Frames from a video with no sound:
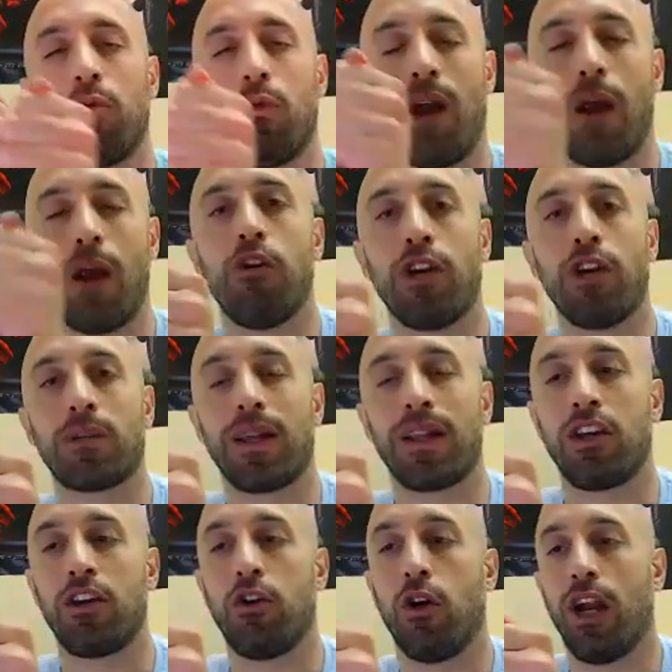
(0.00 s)
right where you expect
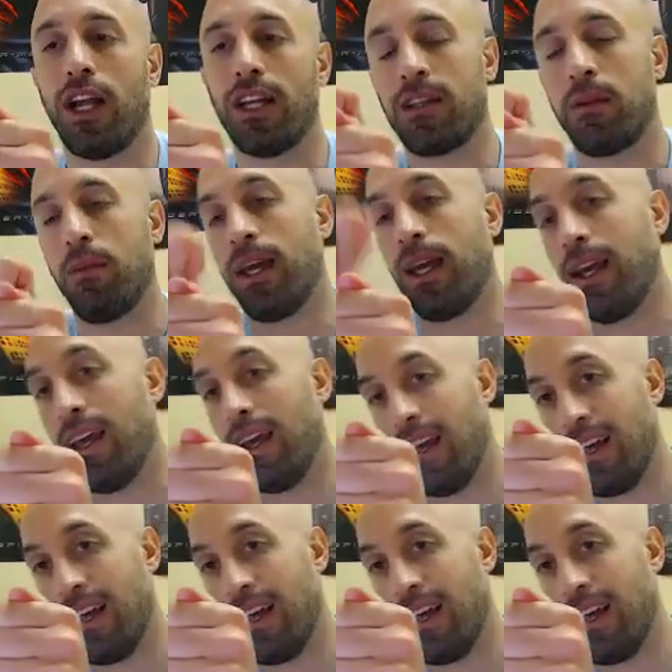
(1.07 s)
the QRS to be,